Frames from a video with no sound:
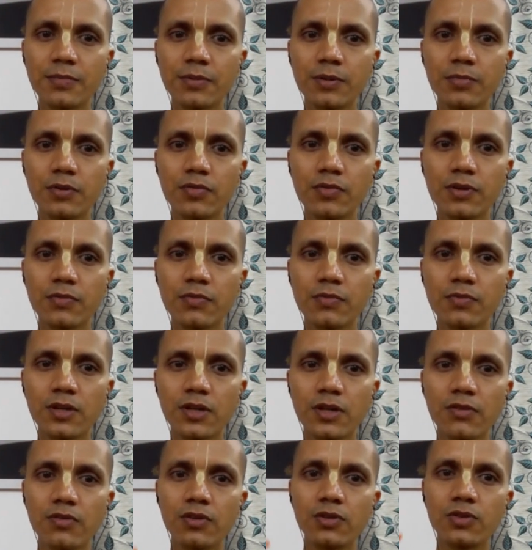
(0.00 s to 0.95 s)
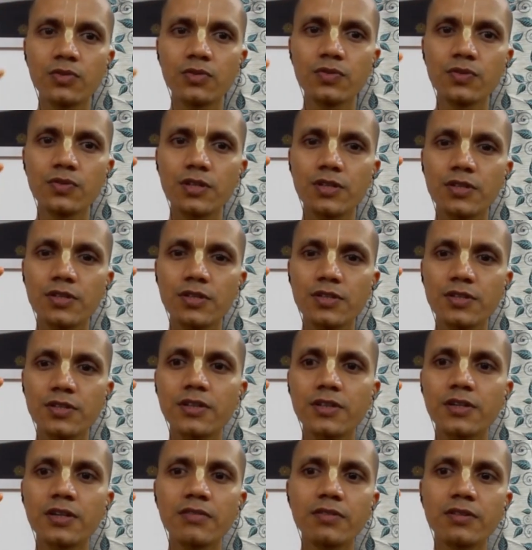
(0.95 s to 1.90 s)
take people from one level to a
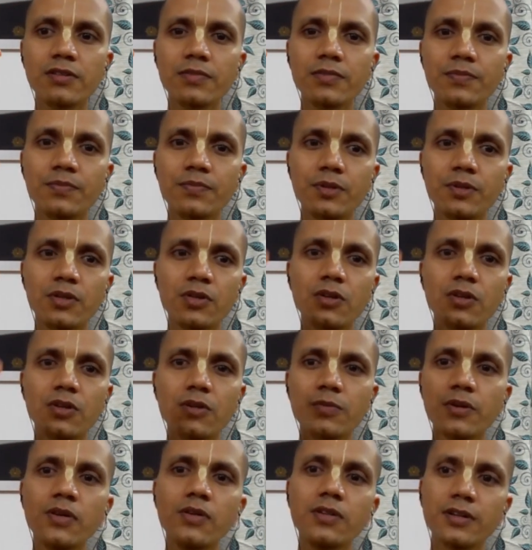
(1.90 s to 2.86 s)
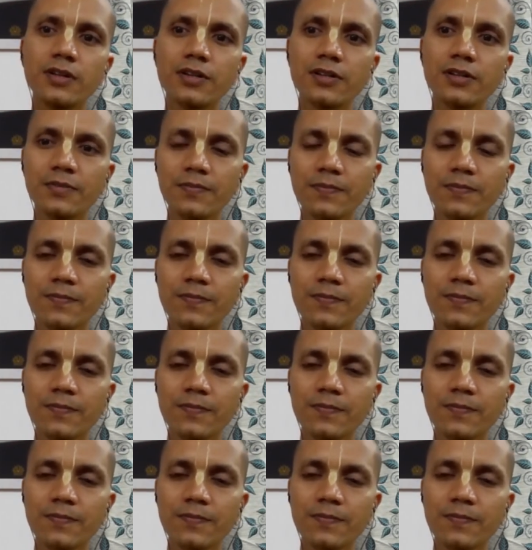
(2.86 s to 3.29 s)
certain level but not beyond that